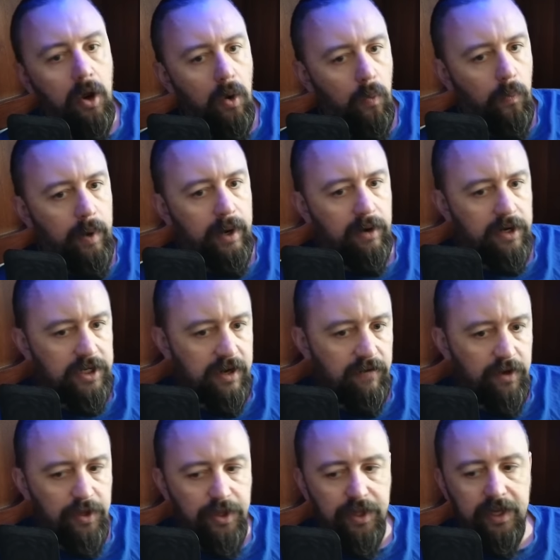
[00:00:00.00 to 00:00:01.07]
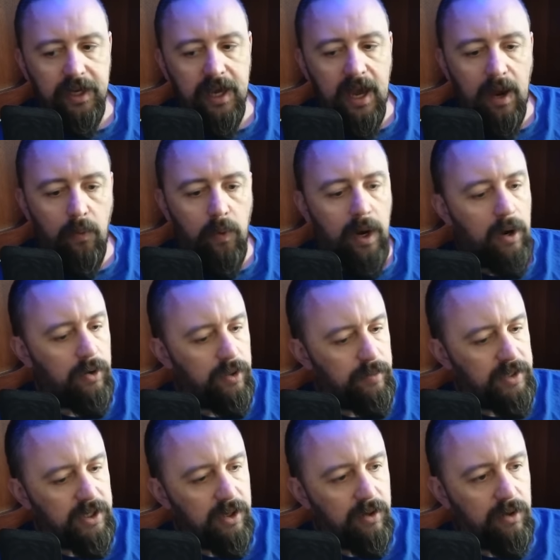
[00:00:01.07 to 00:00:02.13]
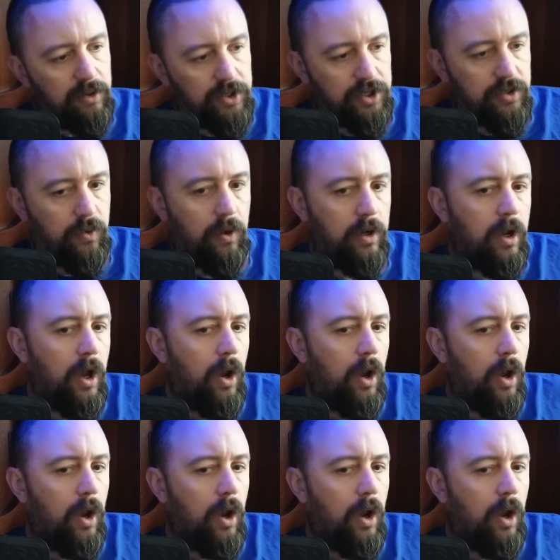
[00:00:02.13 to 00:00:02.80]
Where is everything at? Where are the materials stored?